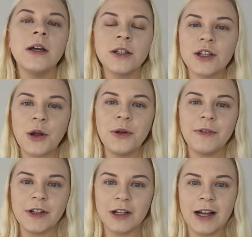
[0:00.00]
So
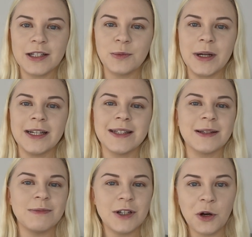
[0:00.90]
if you'd like to win
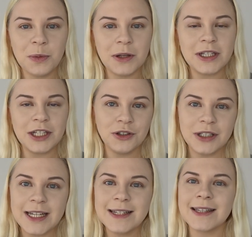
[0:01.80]
some doll beauty
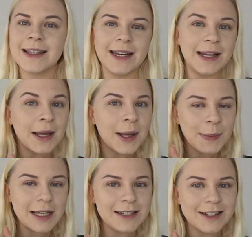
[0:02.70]
goodies, then
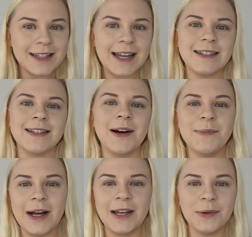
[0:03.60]
please just enter
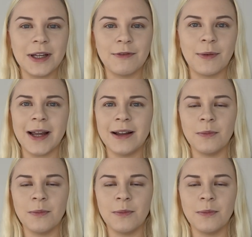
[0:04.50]
my little giveaway.